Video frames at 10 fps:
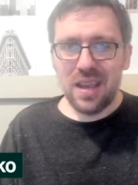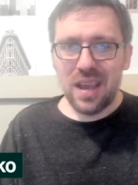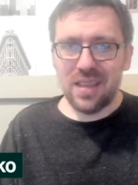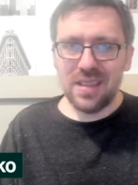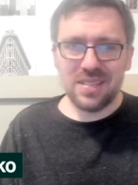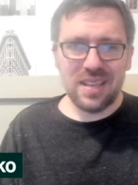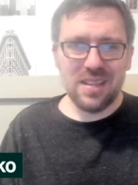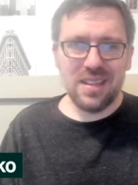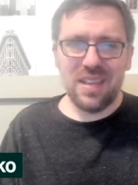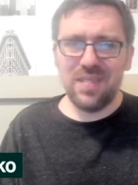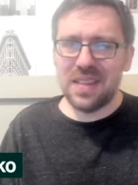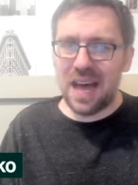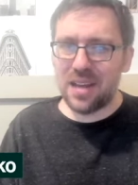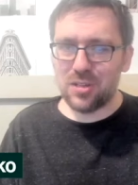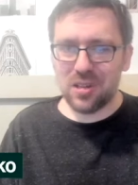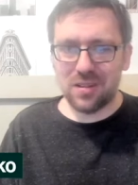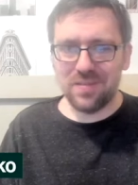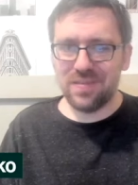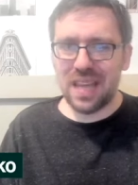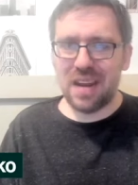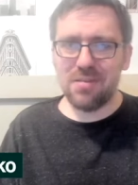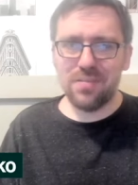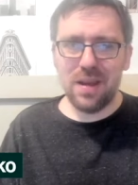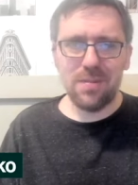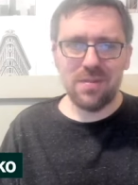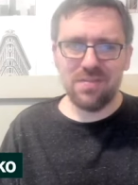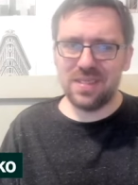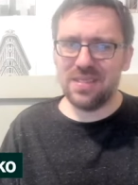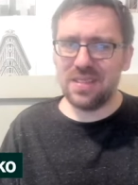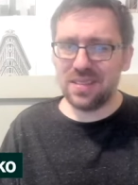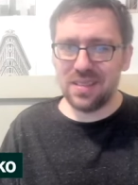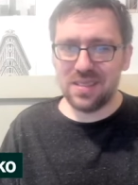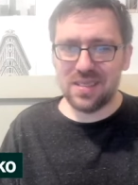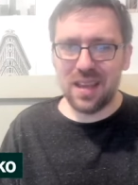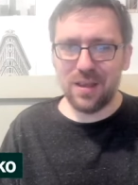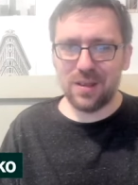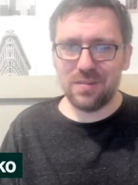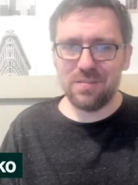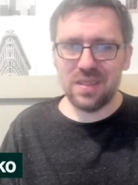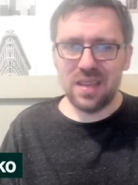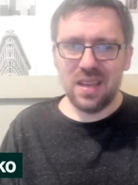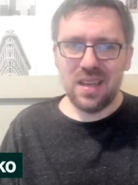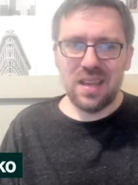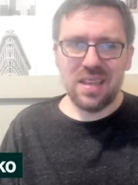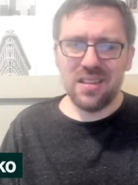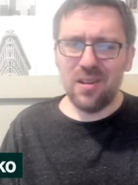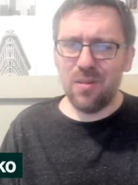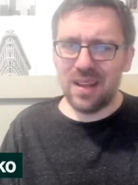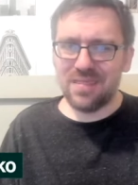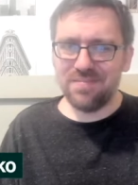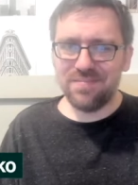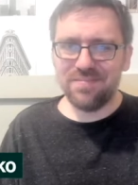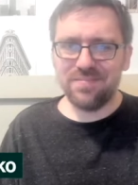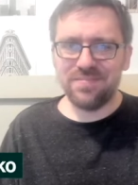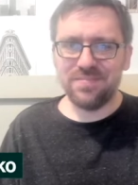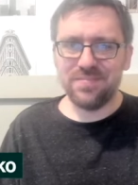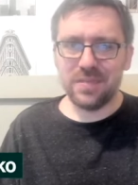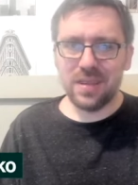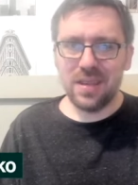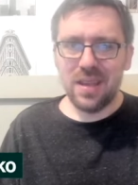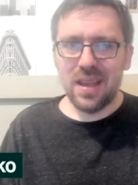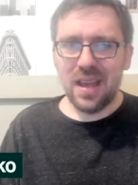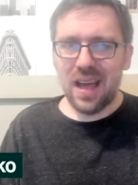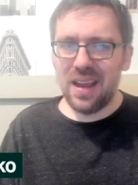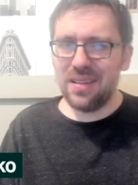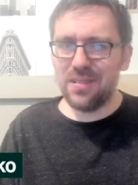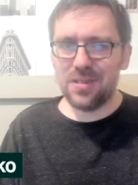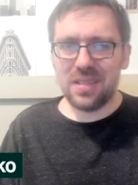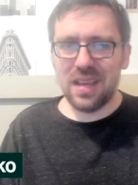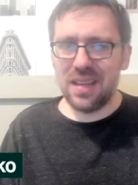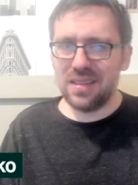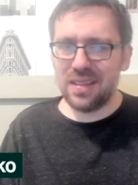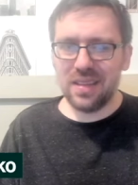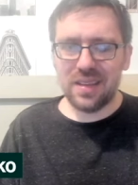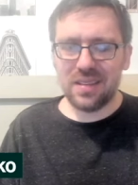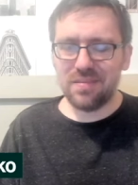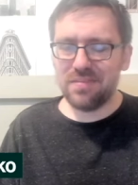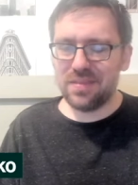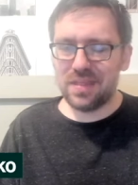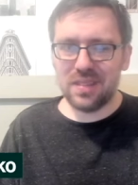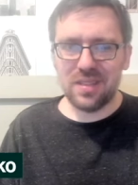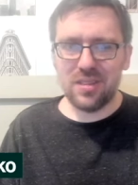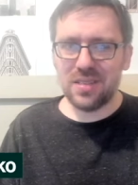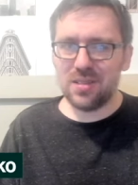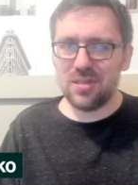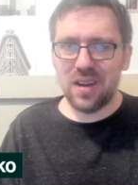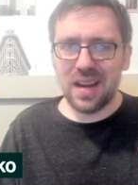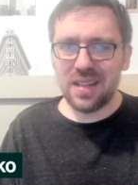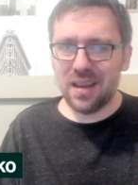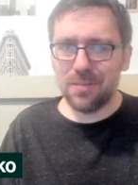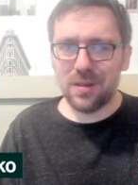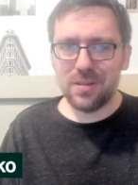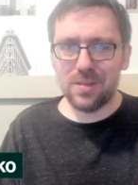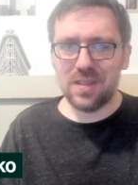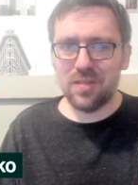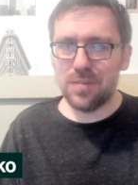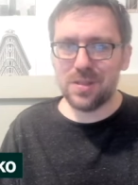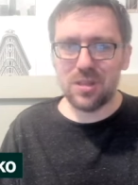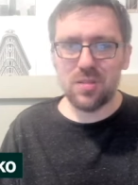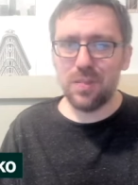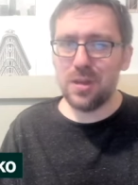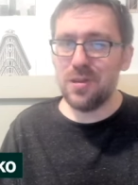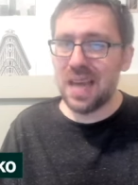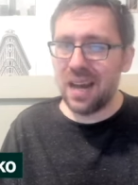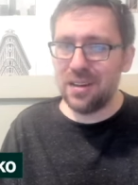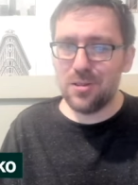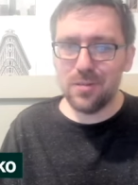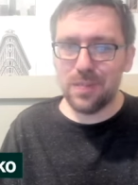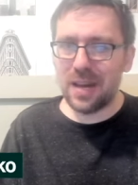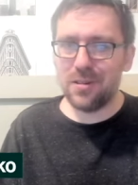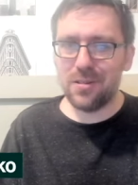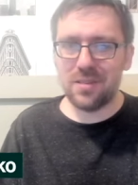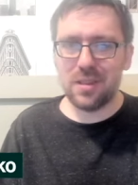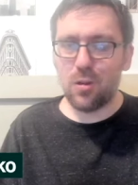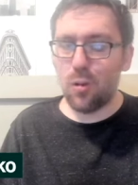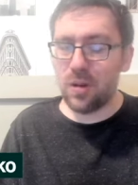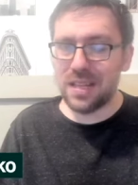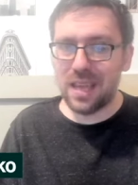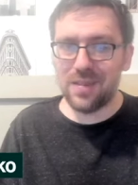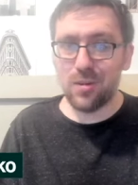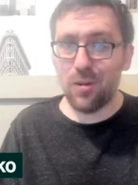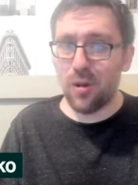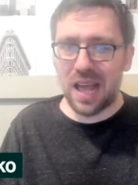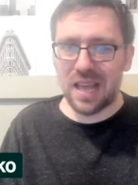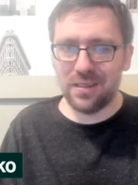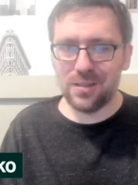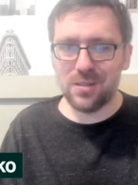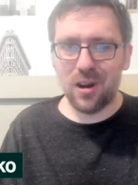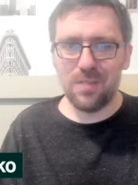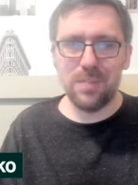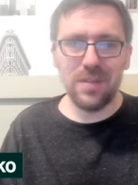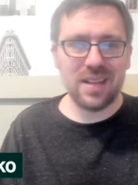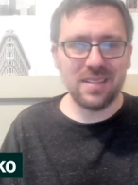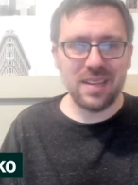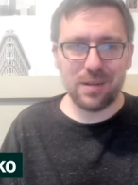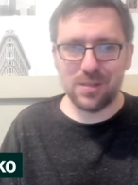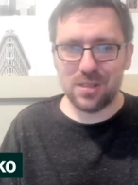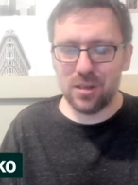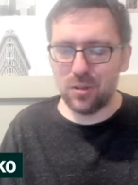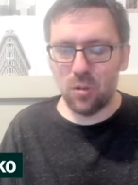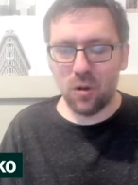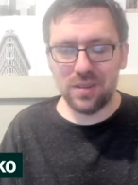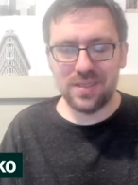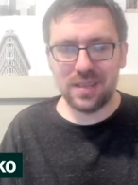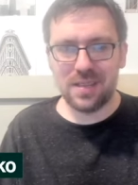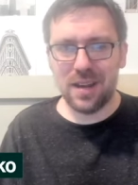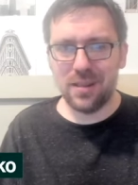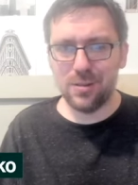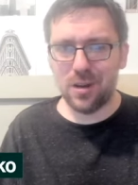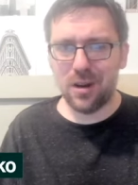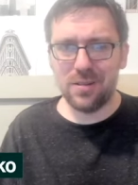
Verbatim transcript: And that's even last year, I remember distinctly saying, you know what? I understand that, like, the Jets are trying to upgrade the receiver position, but you got to do better than Corey Davis or Allen Lazard. People acted like it was neither or. It's like they signed Lazard.